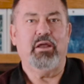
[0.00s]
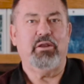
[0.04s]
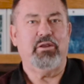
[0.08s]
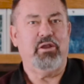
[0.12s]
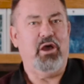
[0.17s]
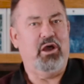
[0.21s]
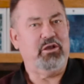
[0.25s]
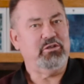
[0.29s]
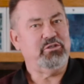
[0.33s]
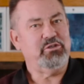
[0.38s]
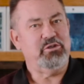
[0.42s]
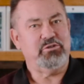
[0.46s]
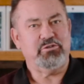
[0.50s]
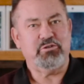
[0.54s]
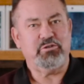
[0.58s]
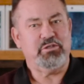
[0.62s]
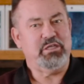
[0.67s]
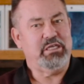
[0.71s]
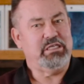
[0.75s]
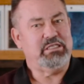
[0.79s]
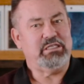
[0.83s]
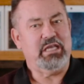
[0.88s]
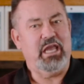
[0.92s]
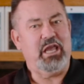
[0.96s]
Nodules are
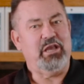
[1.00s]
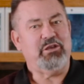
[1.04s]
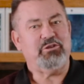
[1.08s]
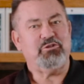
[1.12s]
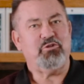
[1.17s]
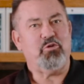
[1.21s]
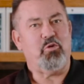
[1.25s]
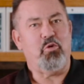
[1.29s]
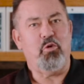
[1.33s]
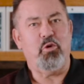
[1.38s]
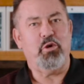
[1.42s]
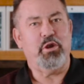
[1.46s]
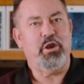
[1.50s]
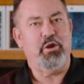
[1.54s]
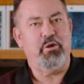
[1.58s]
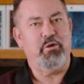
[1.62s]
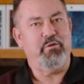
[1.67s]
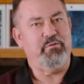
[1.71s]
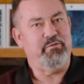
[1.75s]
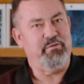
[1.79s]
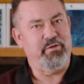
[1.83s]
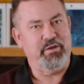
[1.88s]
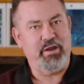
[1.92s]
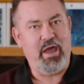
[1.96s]
these
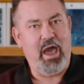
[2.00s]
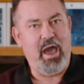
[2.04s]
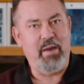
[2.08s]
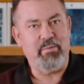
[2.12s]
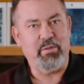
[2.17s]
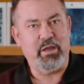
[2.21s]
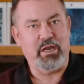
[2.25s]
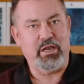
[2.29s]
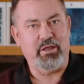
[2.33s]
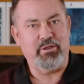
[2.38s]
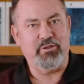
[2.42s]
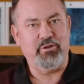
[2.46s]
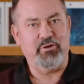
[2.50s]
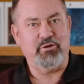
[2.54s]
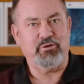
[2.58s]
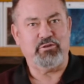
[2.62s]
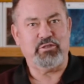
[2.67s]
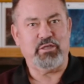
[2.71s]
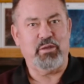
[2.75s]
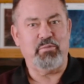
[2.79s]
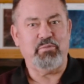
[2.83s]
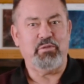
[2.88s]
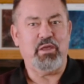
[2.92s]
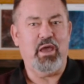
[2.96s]
extraordinary phenomena. There's
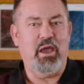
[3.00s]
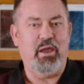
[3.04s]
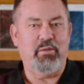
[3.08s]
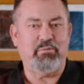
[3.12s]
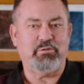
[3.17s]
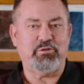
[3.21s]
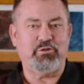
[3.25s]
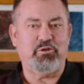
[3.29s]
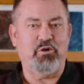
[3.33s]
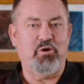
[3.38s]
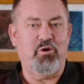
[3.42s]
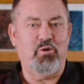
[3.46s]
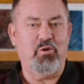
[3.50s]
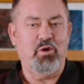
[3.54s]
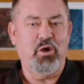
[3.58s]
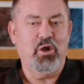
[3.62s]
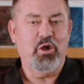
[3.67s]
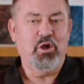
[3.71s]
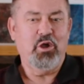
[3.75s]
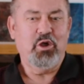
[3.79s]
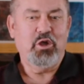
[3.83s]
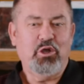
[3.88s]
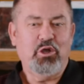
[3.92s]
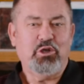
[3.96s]
sometimes no
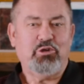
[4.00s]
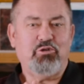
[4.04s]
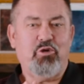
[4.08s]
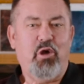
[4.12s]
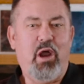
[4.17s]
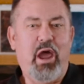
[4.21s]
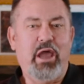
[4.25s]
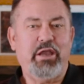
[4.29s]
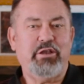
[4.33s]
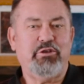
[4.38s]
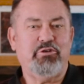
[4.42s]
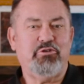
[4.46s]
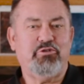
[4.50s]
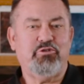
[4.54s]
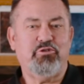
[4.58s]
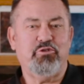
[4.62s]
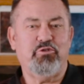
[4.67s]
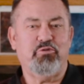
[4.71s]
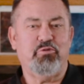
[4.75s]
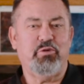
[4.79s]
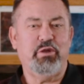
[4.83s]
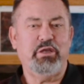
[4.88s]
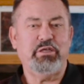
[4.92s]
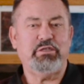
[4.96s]
tried and
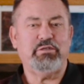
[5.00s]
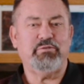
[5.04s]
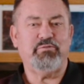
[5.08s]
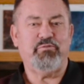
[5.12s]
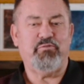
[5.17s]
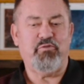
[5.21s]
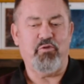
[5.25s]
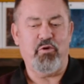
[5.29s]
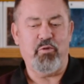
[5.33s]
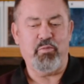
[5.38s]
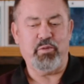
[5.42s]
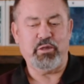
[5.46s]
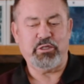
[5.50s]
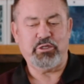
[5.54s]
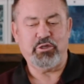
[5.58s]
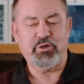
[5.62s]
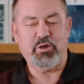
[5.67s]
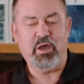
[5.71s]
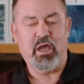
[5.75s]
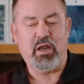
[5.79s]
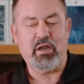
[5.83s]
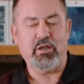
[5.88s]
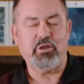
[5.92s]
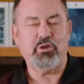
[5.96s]
true reason for them, but you
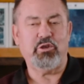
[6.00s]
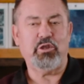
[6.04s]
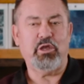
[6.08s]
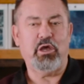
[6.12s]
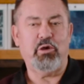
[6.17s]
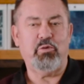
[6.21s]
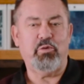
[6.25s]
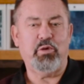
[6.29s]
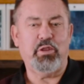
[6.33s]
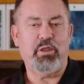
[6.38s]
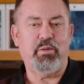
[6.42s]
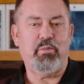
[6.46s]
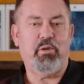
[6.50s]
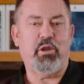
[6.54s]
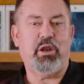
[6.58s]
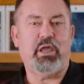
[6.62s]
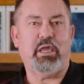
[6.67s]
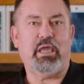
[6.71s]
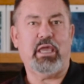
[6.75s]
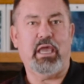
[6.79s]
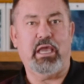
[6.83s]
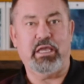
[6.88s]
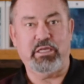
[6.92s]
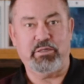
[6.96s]
got to deal with them on a
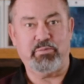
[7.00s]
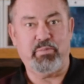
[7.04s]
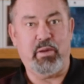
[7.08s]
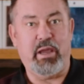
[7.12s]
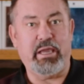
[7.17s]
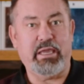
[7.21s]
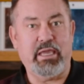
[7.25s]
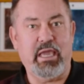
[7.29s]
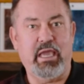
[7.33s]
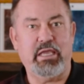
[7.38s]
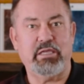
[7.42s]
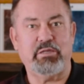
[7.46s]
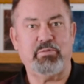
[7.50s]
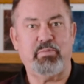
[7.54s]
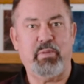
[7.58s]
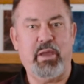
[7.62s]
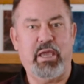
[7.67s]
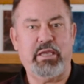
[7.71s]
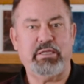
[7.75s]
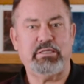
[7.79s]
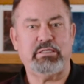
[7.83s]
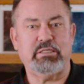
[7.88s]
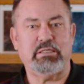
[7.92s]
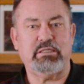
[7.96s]
case by case
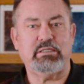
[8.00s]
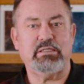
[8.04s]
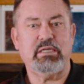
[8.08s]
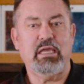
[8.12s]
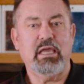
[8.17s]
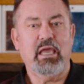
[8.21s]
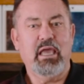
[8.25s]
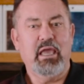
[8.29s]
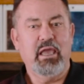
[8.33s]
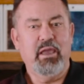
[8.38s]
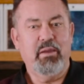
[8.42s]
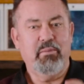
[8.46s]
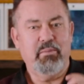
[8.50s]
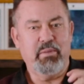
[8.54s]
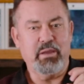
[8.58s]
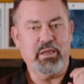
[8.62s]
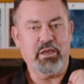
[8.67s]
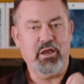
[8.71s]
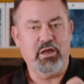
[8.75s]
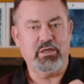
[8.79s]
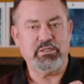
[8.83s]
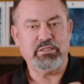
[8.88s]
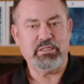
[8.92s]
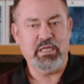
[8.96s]
basis
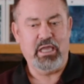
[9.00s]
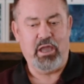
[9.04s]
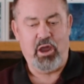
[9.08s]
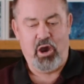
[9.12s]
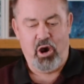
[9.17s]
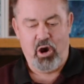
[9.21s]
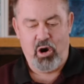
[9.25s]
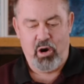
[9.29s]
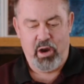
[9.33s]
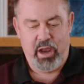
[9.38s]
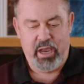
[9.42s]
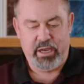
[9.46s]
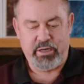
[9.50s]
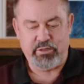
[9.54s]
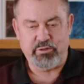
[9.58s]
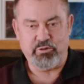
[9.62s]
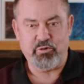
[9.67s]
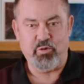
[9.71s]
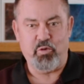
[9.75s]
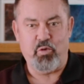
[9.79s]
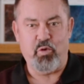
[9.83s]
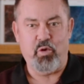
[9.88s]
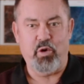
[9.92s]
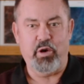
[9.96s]
because they are
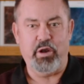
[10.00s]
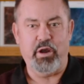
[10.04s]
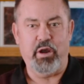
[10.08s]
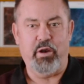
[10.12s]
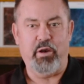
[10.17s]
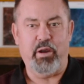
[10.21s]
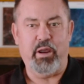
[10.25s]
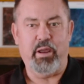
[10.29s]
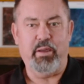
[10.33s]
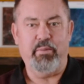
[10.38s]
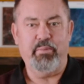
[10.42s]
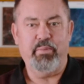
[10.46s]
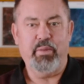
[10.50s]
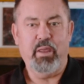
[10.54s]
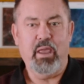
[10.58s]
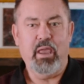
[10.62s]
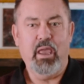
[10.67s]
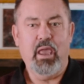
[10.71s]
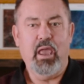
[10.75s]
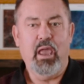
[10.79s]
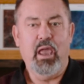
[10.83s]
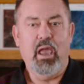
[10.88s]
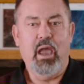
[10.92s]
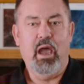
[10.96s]
extraordinary.
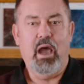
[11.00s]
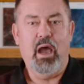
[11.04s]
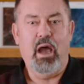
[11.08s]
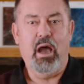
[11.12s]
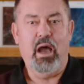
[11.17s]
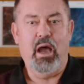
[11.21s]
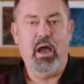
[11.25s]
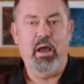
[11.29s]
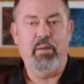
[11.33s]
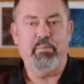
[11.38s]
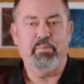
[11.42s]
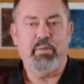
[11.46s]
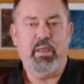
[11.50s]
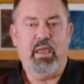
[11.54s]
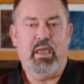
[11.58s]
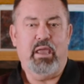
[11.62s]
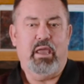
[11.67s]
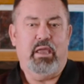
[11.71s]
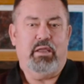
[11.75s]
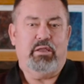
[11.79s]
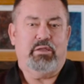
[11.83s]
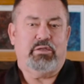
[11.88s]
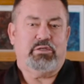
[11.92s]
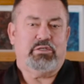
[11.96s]
Um,
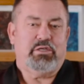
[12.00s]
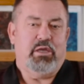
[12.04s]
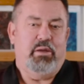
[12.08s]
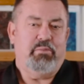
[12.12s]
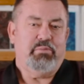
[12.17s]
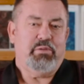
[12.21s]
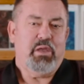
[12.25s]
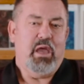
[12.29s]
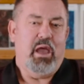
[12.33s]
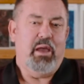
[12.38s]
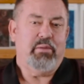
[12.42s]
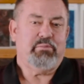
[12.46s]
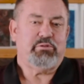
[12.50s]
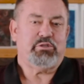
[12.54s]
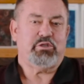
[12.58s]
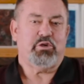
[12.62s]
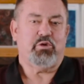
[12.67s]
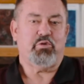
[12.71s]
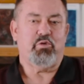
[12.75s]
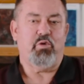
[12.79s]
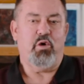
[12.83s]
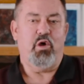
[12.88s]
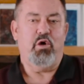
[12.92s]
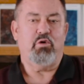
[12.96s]
sometimes the
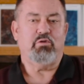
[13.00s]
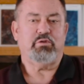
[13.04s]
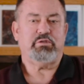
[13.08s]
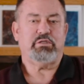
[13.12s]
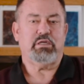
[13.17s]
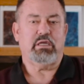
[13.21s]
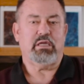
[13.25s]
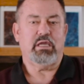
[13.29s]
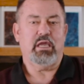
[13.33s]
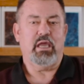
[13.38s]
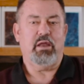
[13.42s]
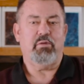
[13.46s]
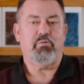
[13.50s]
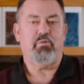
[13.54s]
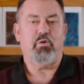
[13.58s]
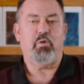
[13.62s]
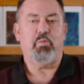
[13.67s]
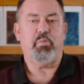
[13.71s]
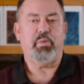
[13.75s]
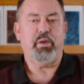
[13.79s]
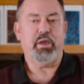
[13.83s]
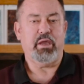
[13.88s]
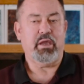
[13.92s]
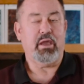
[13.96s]
growths, again, will
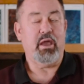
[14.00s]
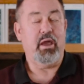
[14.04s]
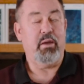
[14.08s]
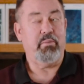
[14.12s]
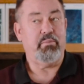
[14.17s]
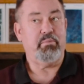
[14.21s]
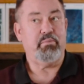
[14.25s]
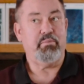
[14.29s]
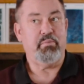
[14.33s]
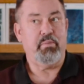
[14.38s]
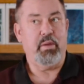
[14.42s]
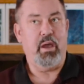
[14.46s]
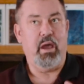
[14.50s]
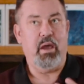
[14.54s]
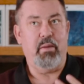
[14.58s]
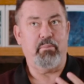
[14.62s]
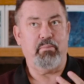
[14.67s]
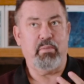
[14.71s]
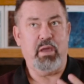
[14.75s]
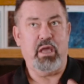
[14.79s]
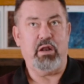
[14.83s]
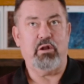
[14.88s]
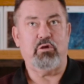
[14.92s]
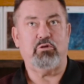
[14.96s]
pick up uh,
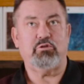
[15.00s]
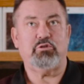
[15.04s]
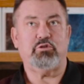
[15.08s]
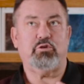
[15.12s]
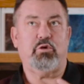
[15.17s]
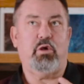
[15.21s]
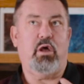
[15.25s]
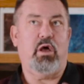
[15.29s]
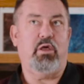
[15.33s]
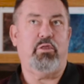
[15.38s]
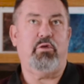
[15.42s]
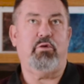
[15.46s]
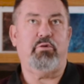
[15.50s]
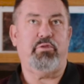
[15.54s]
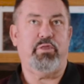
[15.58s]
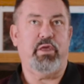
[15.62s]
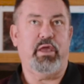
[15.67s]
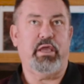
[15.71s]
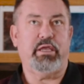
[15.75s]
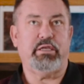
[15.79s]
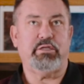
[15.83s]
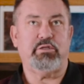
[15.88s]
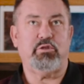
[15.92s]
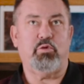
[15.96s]
metals or other
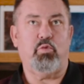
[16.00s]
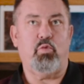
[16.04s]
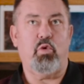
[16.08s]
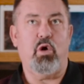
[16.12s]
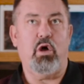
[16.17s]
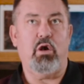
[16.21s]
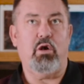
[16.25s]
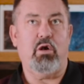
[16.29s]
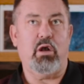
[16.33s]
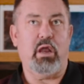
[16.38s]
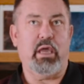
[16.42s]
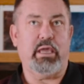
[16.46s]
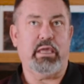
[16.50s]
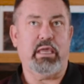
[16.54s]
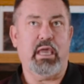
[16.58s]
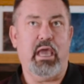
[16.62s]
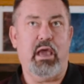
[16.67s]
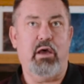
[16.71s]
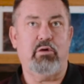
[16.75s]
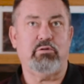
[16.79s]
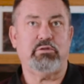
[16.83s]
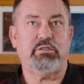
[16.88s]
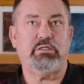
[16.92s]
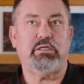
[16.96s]
things in the water like
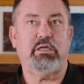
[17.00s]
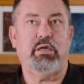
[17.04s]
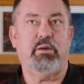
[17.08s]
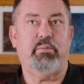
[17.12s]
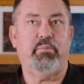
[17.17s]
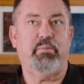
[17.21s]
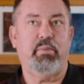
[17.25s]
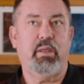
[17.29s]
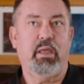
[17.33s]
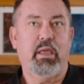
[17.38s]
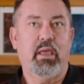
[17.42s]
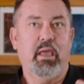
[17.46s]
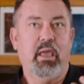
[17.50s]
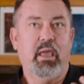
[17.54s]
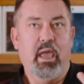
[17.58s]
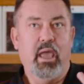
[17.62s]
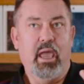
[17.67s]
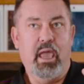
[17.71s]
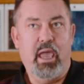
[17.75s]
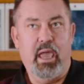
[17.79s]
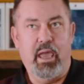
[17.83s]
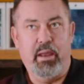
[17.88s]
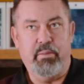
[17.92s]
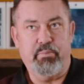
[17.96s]
calcium
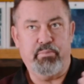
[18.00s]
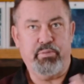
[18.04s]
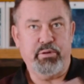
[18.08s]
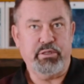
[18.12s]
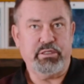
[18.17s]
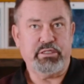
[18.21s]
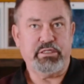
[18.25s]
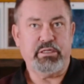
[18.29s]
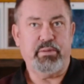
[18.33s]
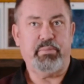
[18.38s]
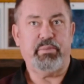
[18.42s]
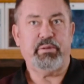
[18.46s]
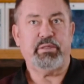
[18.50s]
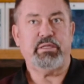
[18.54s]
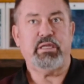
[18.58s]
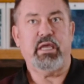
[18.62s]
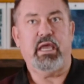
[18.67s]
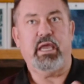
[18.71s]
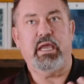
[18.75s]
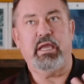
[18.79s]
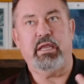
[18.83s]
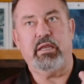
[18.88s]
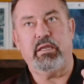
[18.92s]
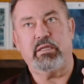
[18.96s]
and
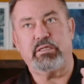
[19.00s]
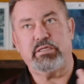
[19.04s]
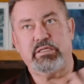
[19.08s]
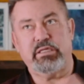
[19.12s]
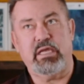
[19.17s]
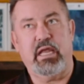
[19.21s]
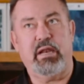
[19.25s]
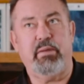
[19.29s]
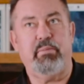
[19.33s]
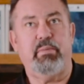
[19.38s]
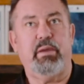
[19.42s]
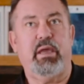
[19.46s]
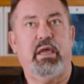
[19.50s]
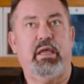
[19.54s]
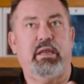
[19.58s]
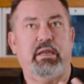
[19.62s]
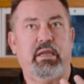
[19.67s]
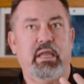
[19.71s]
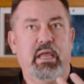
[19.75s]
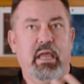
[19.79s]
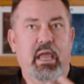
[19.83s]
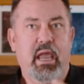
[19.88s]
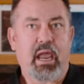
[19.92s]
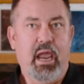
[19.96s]
precipitate, sediment,
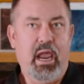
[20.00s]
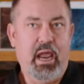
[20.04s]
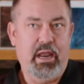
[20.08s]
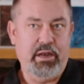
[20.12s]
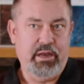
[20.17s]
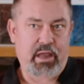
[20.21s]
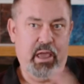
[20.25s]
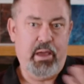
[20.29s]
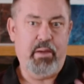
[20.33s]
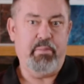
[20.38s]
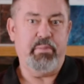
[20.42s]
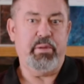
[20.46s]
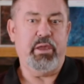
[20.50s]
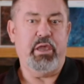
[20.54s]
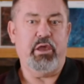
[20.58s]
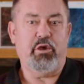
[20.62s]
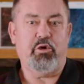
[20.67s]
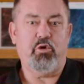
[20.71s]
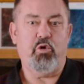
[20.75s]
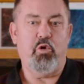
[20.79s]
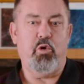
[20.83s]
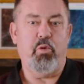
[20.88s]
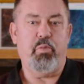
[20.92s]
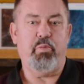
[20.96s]
and now be
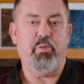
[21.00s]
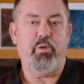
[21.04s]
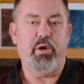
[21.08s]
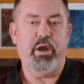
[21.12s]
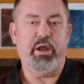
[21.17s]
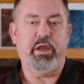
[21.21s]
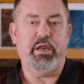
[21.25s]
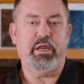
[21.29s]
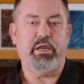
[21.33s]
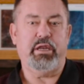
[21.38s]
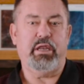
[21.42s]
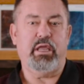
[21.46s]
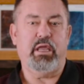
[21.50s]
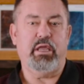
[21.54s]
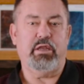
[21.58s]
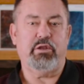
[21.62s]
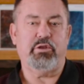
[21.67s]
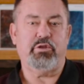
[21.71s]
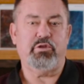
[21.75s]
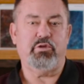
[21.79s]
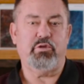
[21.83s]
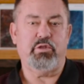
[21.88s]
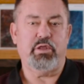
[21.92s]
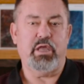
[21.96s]
incorporated
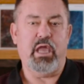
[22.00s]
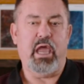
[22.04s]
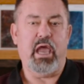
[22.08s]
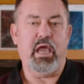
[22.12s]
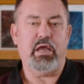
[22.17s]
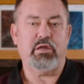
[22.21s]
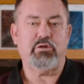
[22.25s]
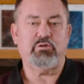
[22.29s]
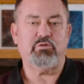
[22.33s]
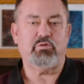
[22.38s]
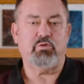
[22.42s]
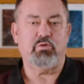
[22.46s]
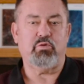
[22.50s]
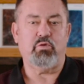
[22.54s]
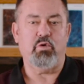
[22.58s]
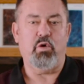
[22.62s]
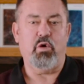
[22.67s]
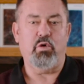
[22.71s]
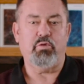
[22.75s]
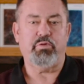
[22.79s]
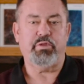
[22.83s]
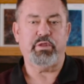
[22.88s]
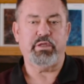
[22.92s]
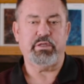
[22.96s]
into the actual
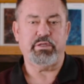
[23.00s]
growth